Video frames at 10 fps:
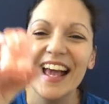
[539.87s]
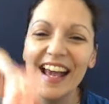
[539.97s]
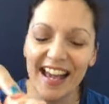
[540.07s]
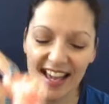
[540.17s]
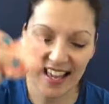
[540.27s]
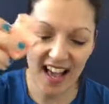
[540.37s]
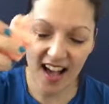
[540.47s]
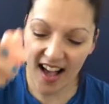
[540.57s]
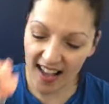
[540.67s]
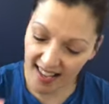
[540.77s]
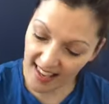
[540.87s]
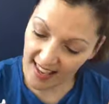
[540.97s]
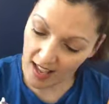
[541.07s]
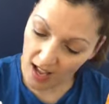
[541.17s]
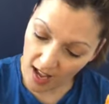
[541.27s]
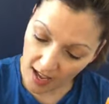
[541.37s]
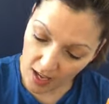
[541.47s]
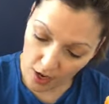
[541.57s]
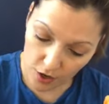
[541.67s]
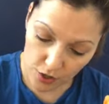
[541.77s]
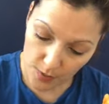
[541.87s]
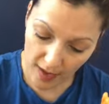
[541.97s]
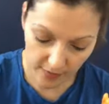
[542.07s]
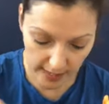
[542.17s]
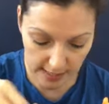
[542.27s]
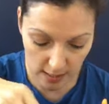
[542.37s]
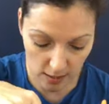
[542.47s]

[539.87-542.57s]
E-I-E-I-O. Shall we have a listen?